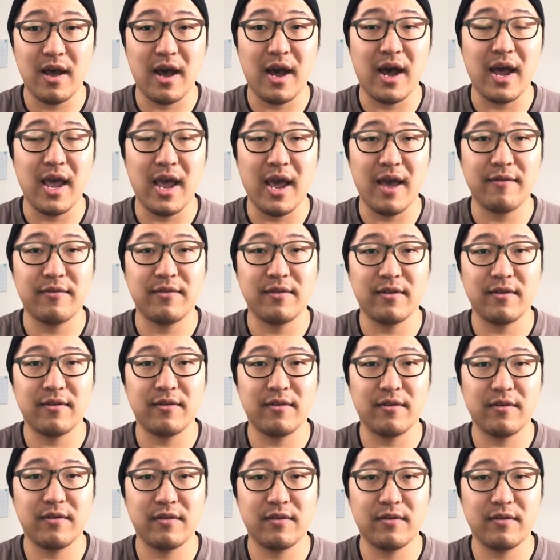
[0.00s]
I have to
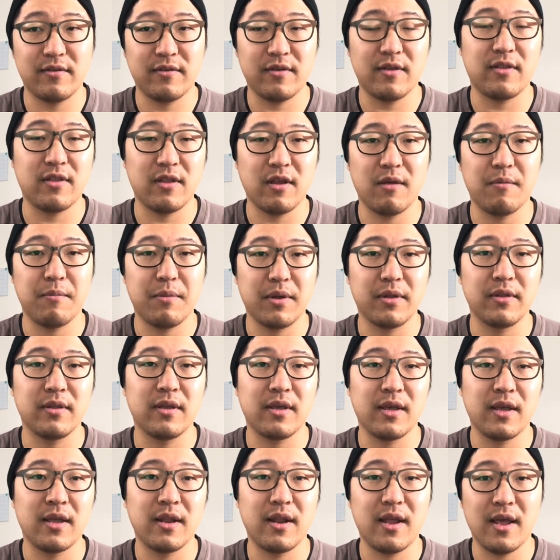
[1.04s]
sit there
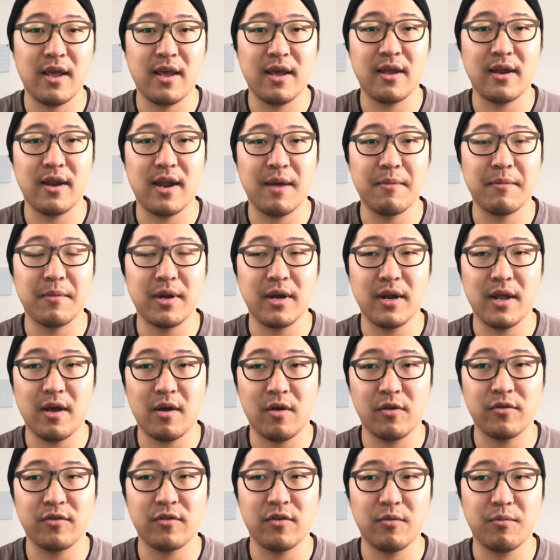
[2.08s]
building it, and I'm going to
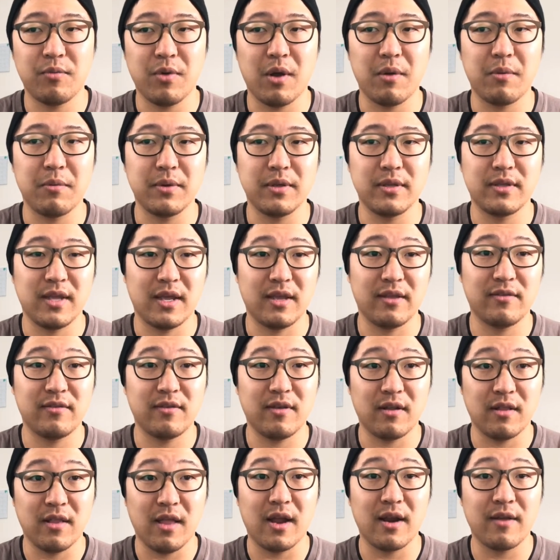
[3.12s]
also probably test
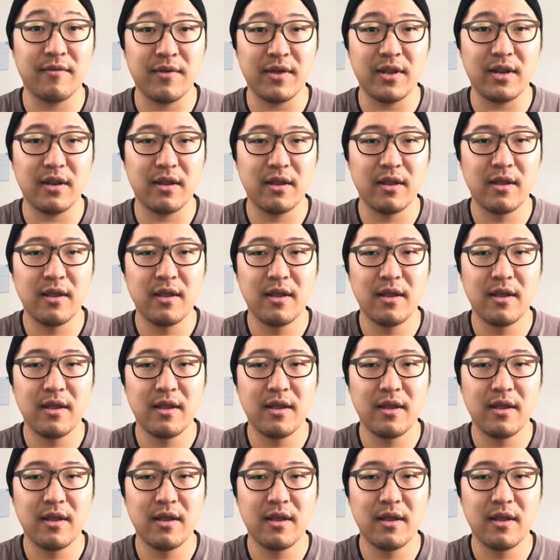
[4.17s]
a lot of it,